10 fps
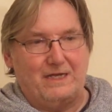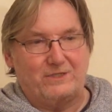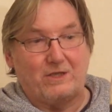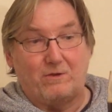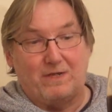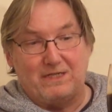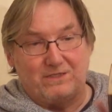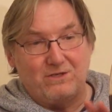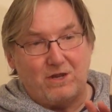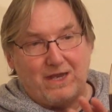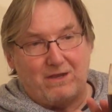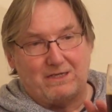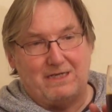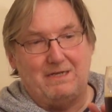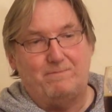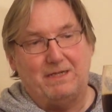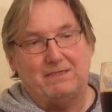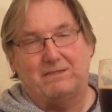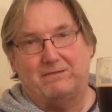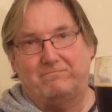So it's not out of
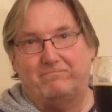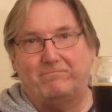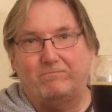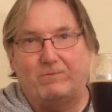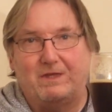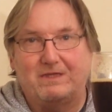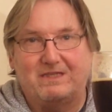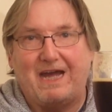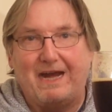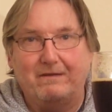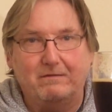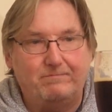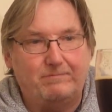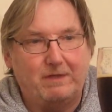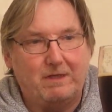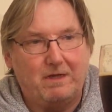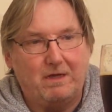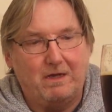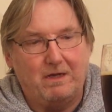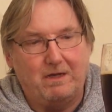keeping with the style,
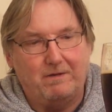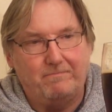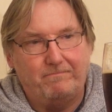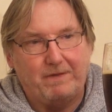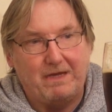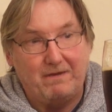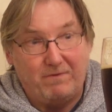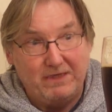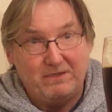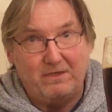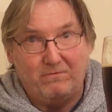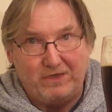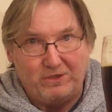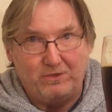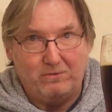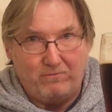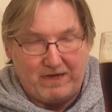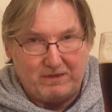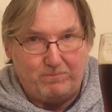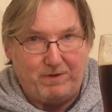and if it is the original
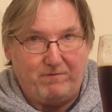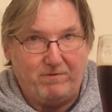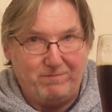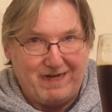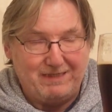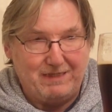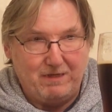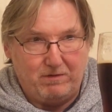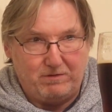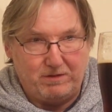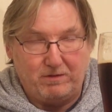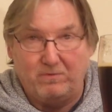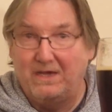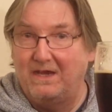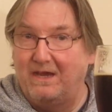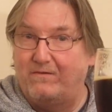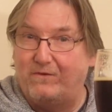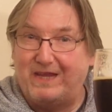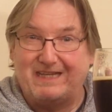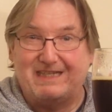recipe from 1902
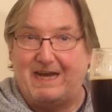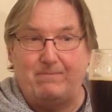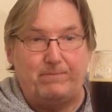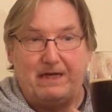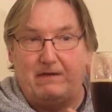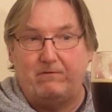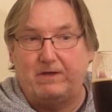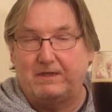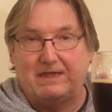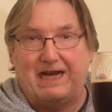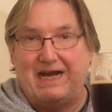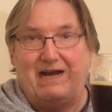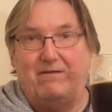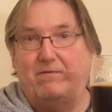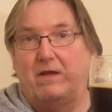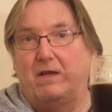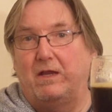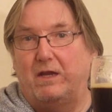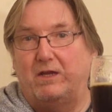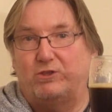for that time period to have
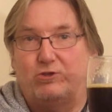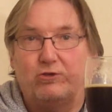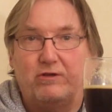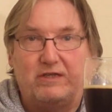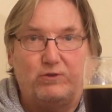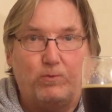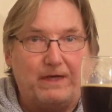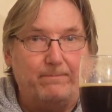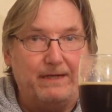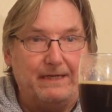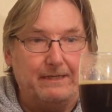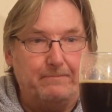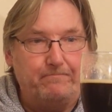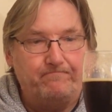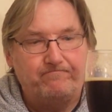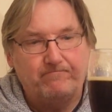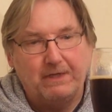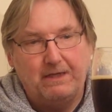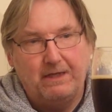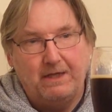a sugary sweet beer.
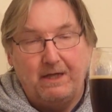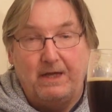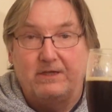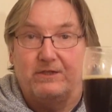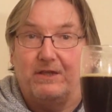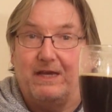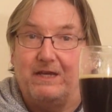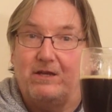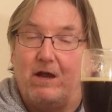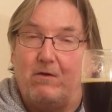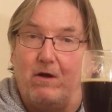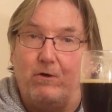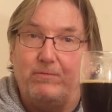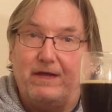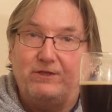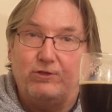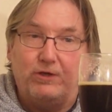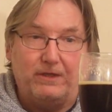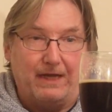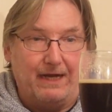So there you go. I hope you
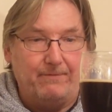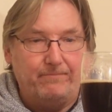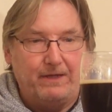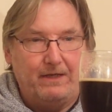enjoyed that.